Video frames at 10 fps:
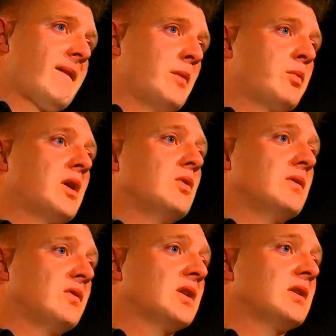are
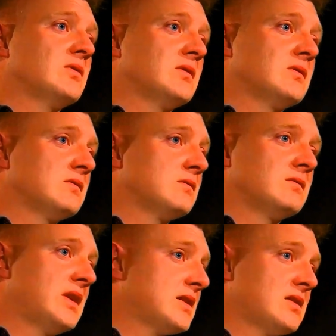proud of what I've done.
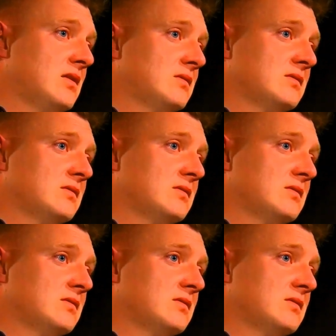That's all.